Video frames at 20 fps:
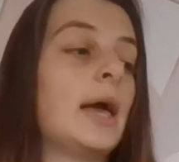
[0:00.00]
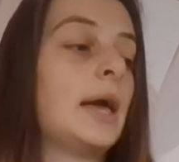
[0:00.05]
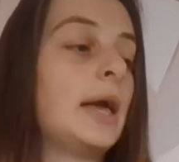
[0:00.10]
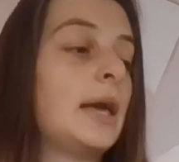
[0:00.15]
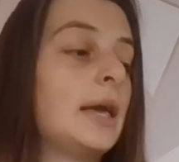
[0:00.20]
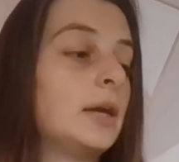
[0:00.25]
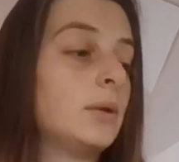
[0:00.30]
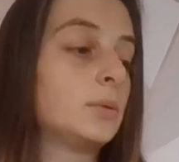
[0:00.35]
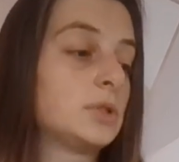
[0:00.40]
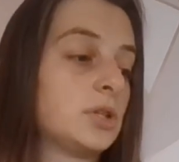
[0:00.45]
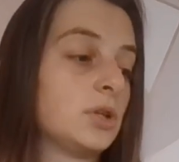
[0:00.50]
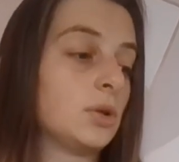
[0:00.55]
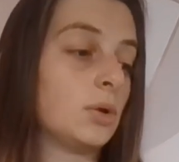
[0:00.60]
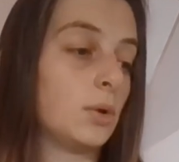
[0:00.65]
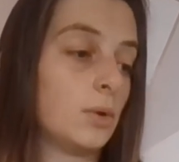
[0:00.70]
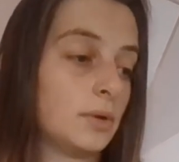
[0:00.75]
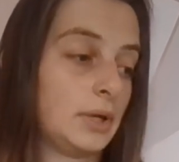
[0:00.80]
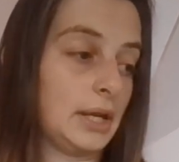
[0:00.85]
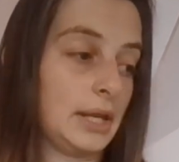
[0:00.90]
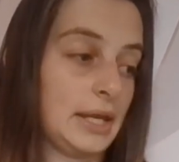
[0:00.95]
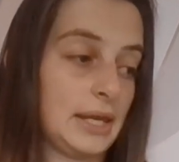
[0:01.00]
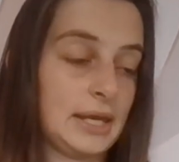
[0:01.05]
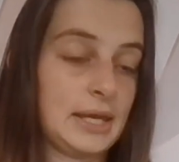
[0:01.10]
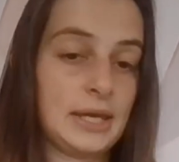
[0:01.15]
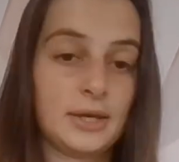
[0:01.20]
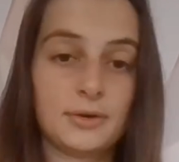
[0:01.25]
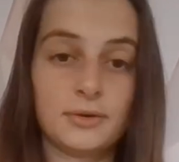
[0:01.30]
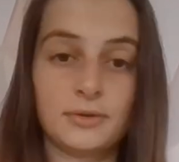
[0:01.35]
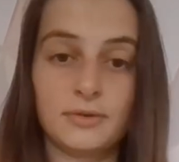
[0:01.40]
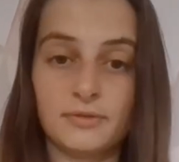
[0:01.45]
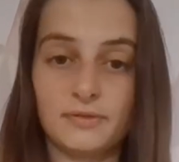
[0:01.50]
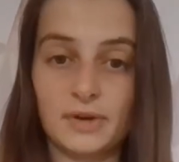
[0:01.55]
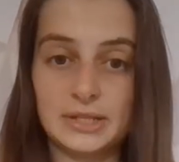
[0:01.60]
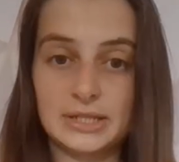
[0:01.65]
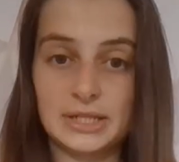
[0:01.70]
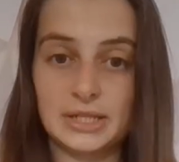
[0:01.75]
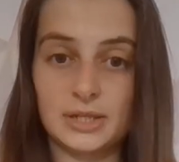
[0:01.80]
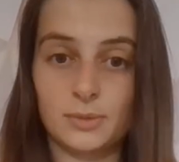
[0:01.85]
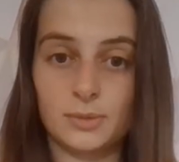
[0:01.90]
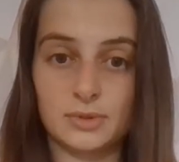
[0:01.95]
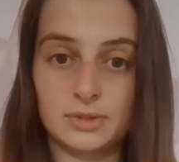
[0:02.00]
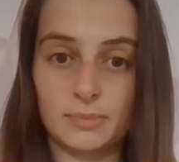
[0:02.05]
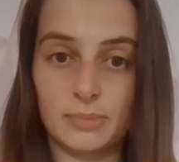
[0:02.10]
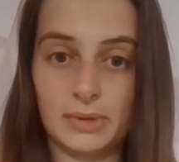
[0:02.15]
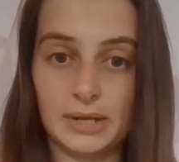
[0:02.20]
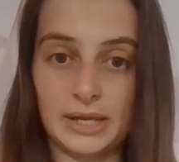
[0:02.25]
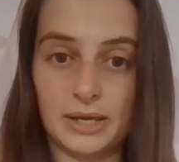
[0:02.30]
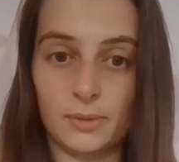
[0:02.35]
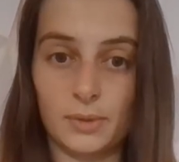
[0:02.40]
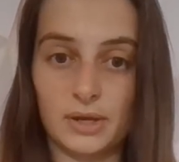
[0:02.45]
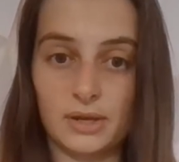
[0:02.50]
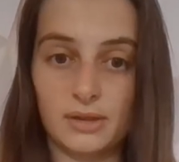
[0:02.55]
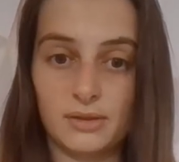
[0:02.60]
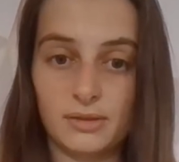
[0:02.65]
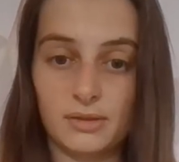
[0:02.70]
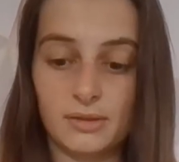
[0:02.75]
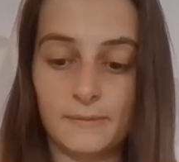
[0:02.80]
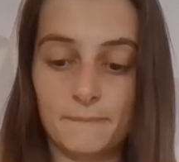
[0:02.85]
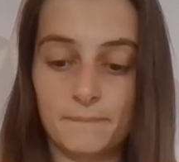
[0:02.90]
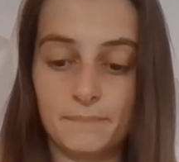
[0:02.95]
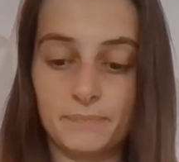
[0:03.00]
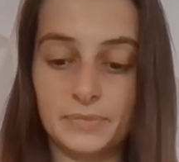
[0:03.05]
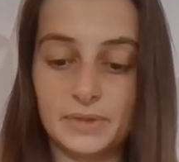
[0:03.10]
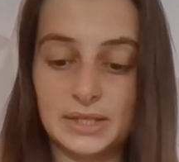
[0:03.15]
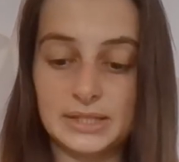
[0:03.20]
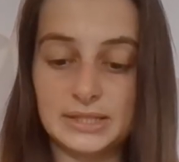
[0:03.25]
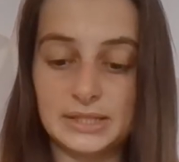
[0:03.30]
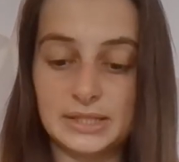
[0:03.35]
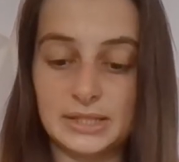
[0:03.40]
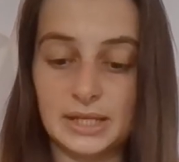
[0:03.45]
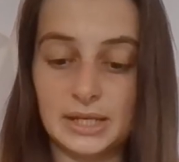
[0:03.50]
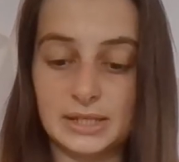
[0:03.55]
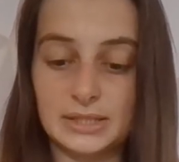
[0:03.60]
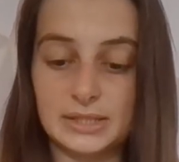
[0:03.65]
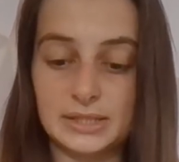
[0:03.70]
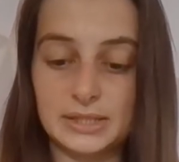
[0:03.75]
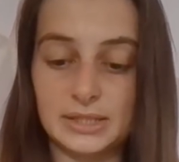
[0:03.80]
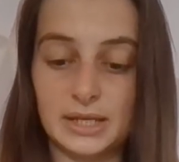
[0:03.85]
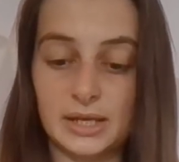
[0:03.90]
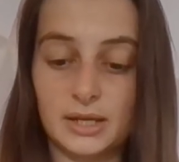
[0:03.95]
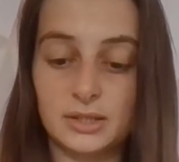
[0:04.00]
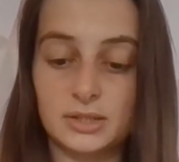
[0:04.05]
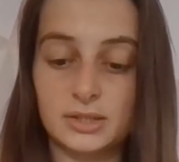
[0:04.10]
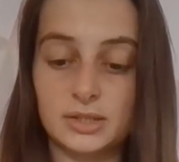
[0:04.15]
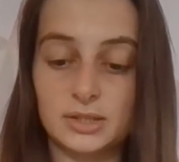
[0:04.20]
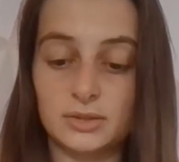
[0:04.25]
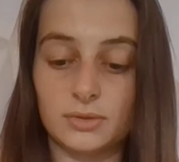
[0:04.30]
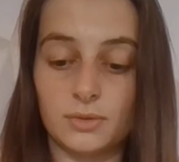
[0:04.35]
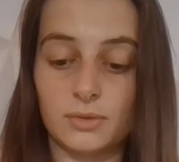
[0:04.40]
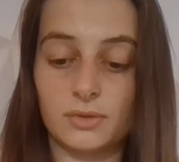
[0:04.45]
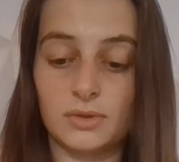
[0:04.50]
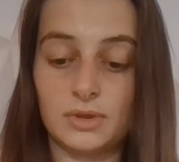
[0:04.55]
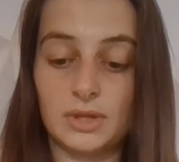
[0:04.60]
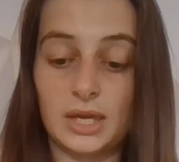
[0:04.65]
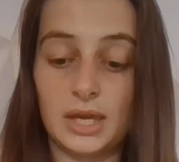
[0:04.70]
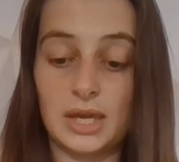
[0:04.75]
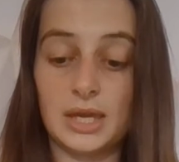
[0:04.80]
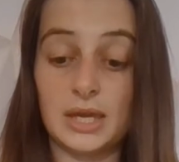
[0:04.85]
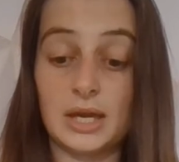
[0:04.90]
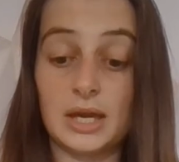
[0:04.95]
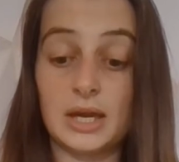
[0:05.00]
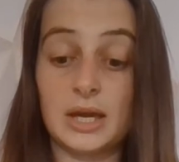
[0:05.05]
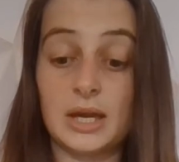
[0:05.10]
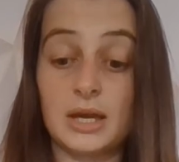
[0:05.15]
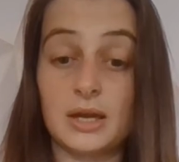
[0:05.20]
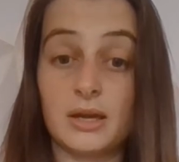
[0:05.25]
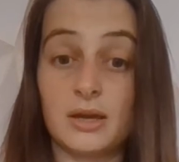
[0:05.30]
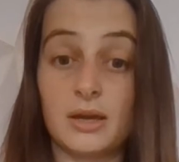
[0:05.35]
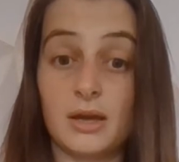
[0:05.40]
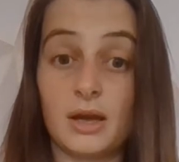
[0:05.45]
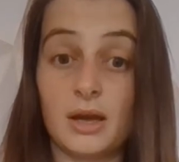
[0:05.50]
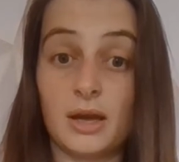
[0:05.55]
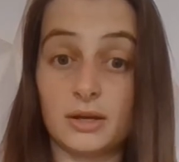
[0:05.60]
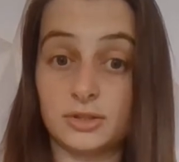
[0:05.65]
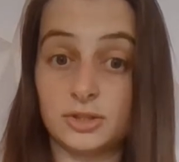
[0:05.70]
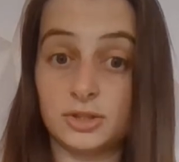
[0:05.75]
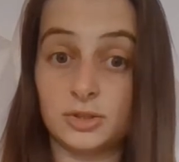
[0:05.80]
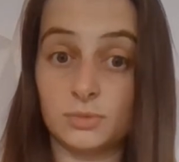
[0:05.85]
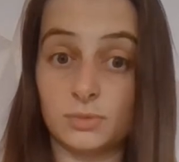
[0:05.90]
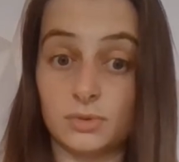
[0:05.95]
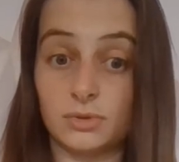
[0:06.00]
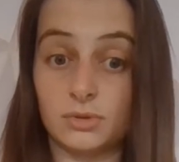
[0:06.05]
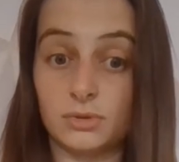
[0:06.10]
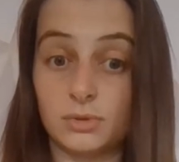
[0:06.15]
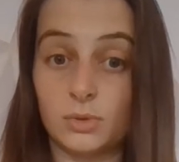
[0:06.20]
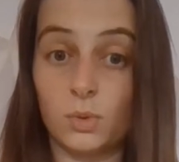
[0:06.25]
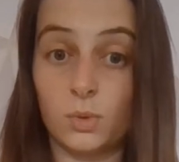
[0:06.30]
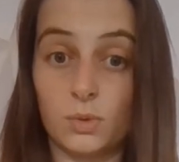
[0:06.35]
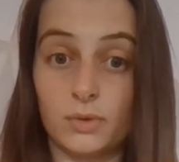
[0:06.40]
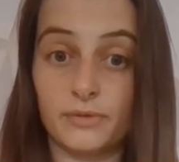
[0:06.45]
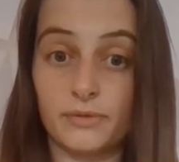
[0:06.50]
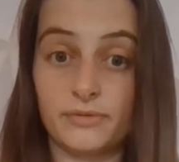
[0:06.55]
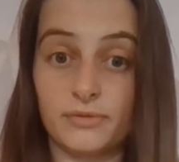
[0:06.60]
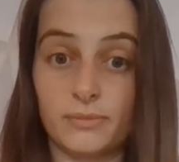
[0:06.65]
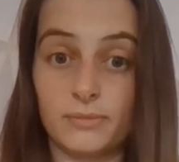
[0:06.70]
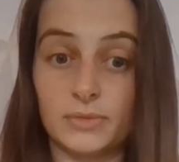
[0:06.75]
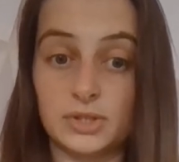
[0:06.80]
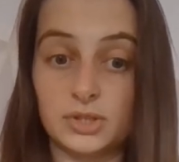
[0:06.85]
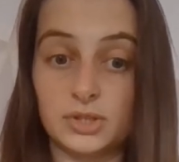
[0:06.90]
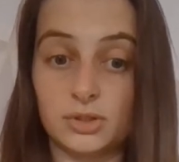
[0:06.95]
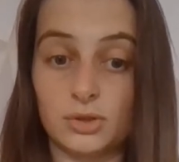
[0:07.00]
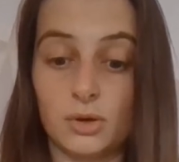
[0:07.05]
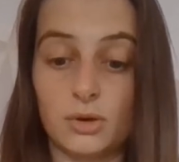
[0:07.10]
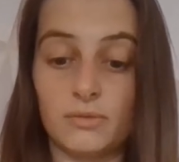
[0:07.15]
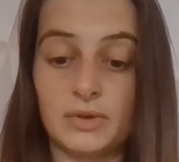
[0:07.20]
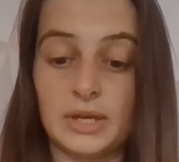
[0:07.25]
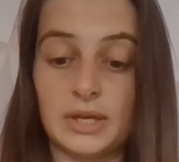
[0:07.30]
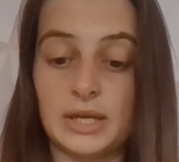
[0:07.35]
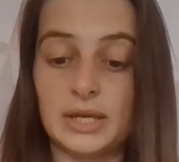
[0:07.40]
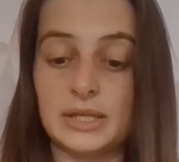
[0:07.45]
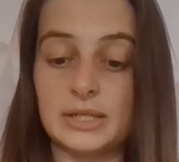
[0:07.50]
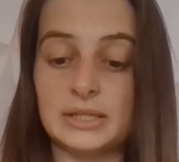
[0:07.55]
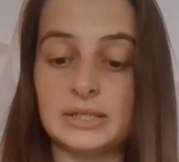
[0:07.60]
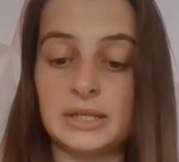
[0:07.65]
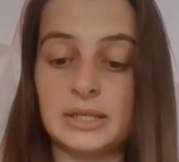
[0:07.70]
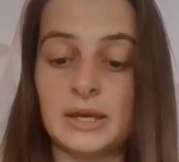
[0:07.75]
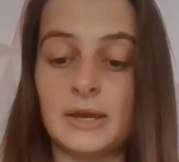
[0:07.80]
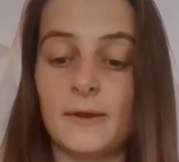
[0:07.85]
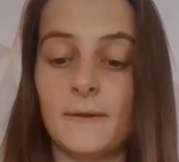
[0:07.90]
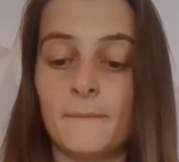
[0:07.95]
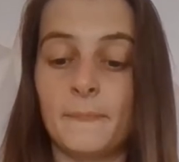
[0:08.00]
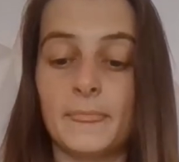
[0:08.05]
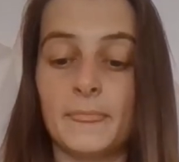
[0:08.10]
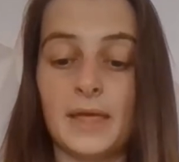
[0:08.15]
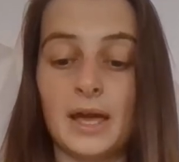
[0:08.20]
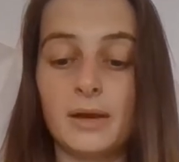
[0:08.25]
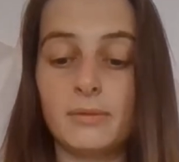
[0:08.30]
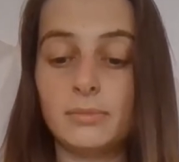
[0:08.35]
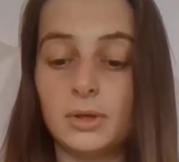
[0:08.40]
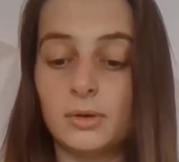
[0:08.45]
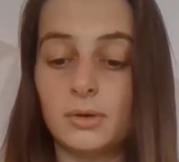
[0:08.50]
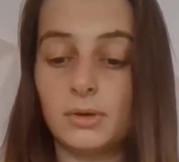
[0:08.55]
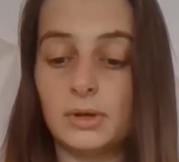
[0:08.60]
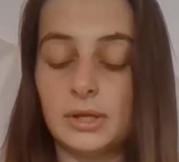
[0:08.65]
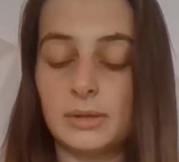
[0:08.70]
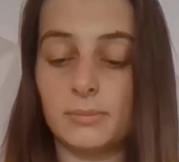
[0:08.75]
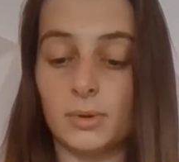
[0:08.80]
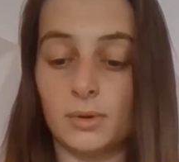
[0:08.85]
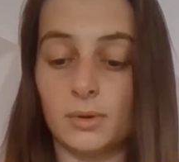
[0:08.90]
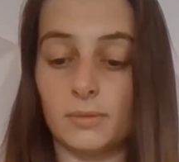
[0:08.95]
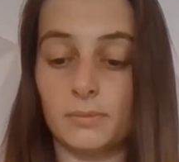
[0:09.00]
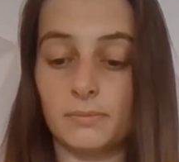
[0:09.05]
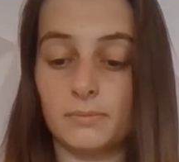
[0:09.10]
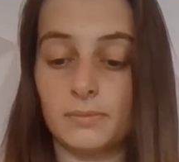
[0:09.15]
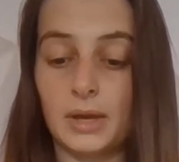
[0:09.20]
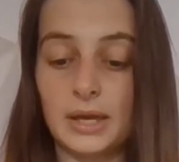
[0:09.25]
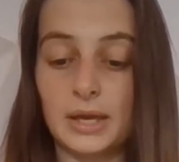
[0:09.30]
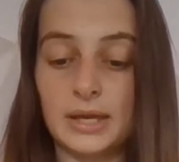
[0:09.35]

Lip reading: He was lonely. He couldn't find anyone to play with, is the answer. So the actual quote from the story is, "I'm lonely, Mum. I